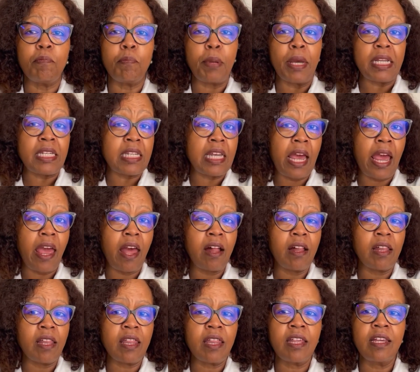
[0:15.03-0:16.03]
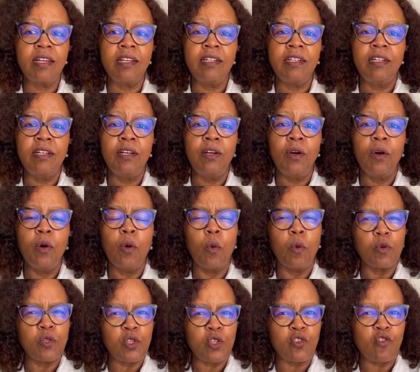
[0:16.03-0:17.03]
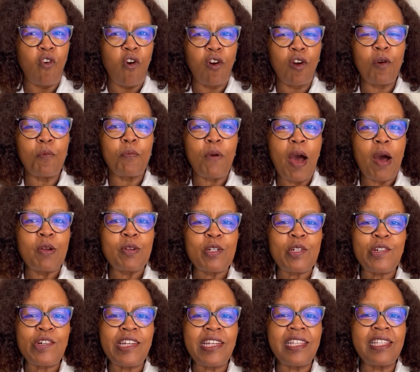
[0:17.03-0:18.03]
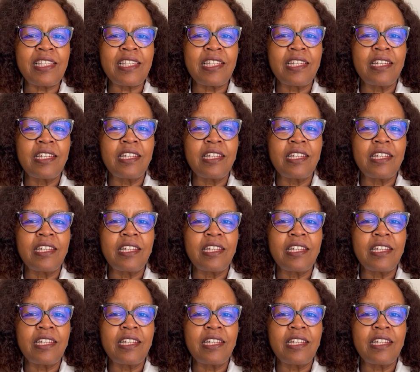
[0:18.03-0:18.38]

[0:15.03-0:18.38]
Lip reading: better health, or stronger boundaries.